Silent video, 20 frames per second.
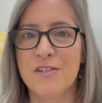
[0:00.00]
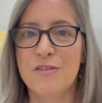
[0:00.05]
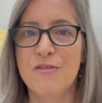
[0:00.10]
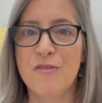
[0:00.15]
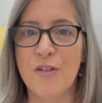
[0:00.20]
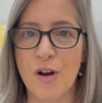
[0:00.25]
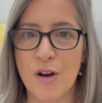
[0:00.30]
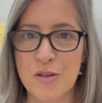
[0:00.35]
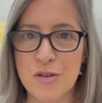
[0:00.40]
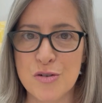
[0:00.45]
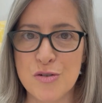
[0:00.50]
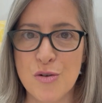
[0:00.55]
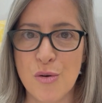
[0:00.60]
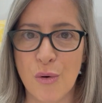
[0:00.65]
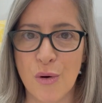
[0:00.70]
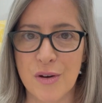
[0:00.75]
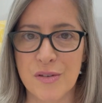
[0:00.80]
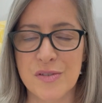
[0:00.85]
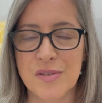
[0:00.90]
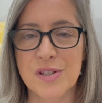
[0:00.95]
farther
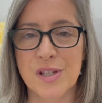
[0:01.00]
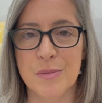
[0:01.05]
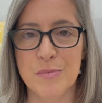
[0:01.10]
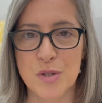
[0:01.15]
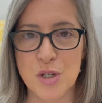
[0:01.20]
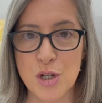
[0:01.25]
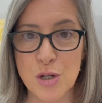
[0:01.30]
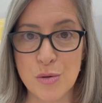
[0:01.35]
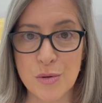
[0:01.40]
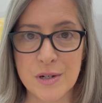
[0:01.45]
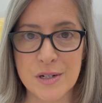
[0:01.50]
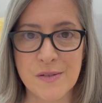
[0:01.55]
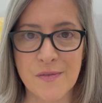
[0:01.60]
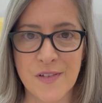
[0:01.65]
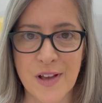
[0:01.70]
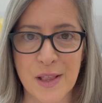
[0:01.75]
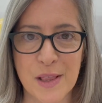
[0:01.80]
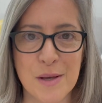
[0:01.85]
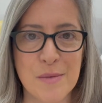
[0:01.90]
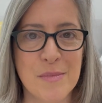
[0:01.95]
north, some newer
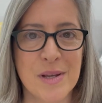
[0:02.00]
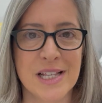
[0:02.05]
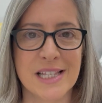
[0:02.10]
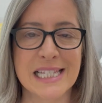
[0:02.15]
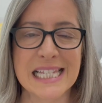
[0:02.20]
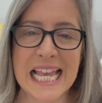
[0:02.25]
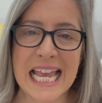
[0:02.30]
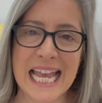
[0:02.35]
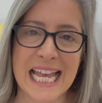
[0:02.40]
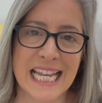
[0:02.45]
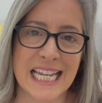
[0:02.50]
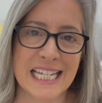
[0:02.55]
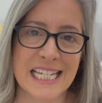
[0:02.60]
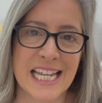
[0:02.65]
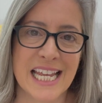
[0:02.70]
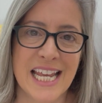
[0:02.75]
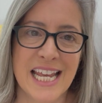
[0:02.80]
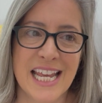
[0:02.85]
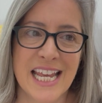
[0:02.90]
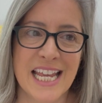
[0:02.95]
developments. And
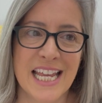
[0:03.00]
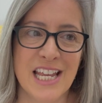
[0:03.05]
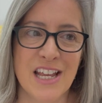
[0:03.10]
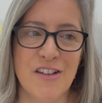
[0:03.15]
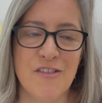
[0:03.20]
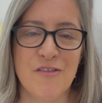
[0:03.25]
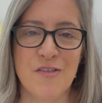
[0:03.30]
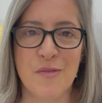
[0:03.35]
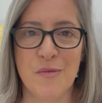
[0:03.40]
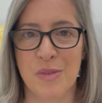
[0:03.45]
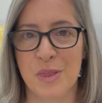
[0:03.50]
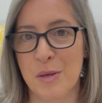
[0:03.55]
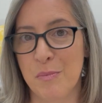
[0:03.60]
if the